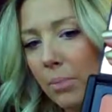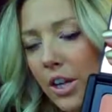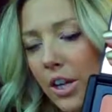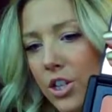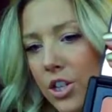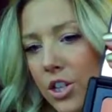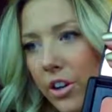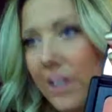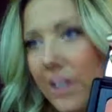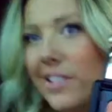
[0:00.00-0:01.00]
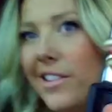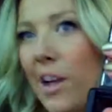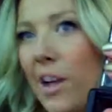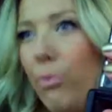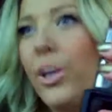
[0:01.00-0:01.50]
blush, there isn't
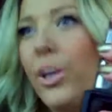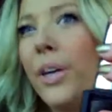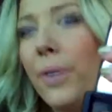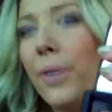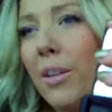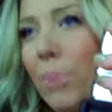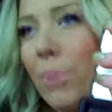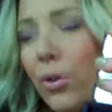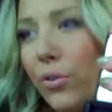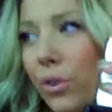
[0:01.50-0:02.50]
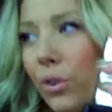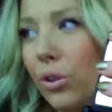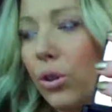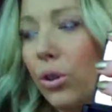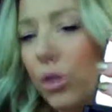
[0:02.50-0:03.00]
that really, really
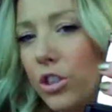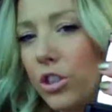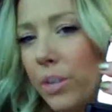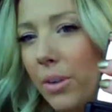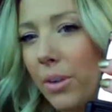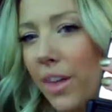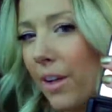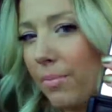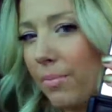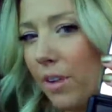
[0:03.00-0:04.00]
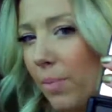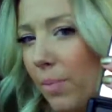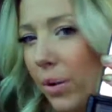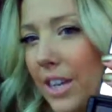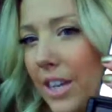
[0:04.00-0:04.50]
beautiful gold shimmer that
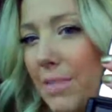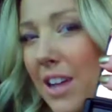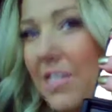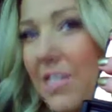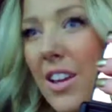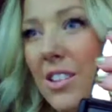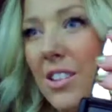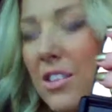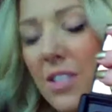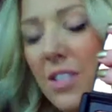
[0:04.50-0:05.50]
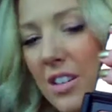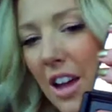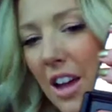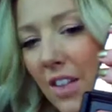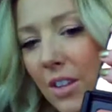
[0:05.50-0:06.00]
Orgasm has. It just doesn't
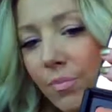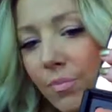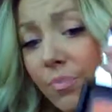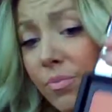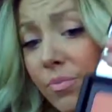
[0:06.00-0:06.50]
have it.